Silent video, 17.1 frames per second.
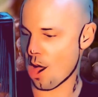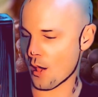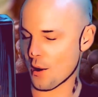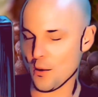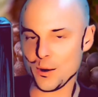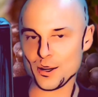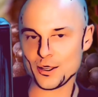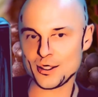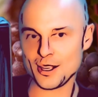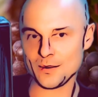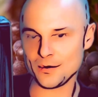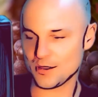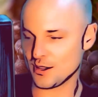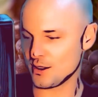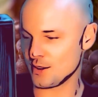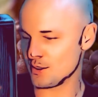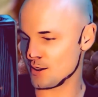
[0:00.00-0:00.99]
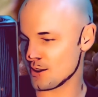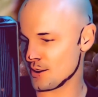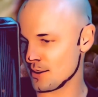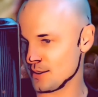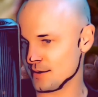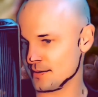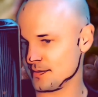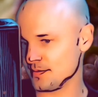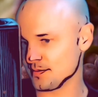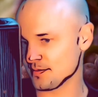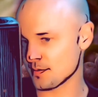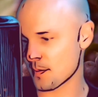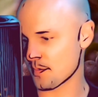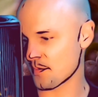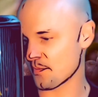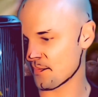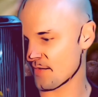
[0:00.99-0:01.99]
or attempt to do so,
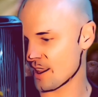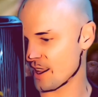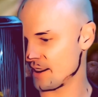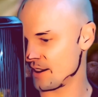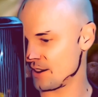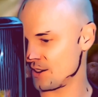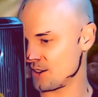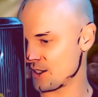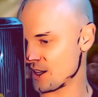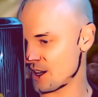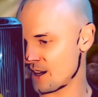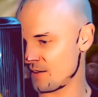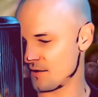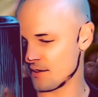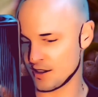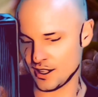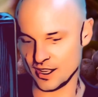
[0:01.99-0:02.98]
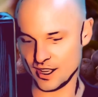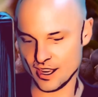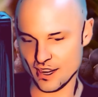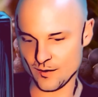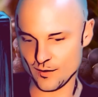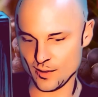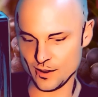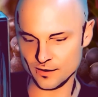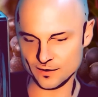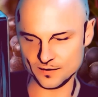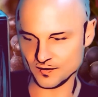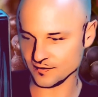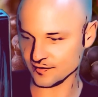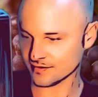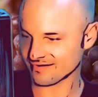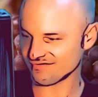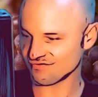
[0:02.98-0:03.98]
than just a guy in front of the camera
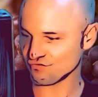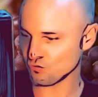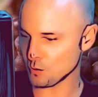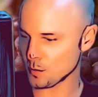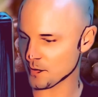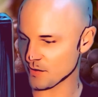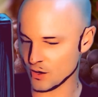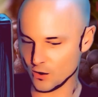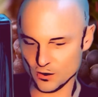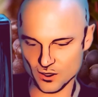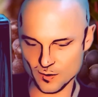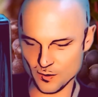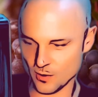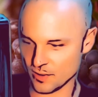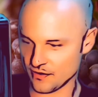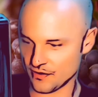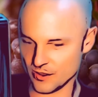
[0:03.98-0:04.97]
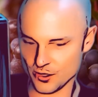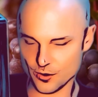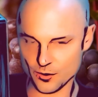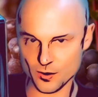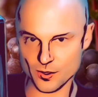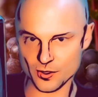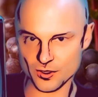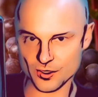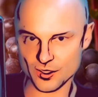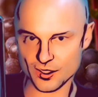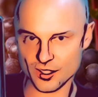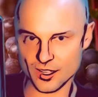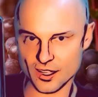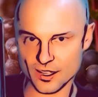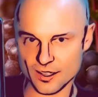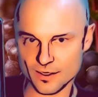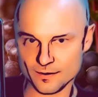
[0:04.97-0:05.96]
with some more visuals
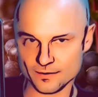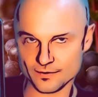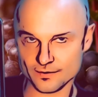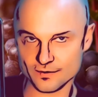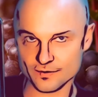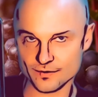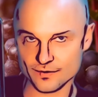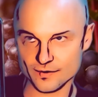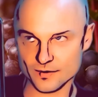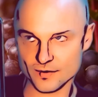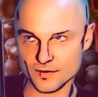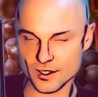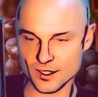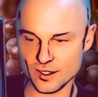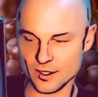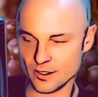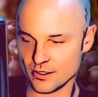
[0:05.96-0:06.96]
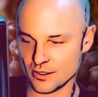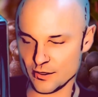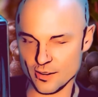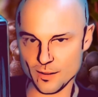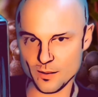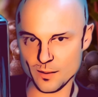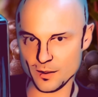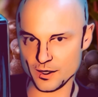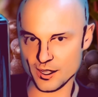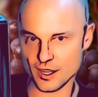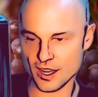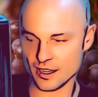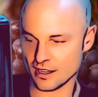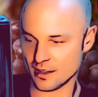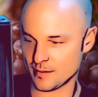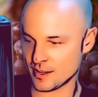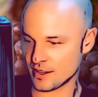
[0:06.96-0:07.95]
to illustrate what we're
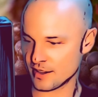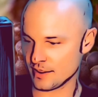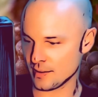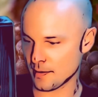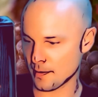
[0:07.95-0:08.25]
talking about.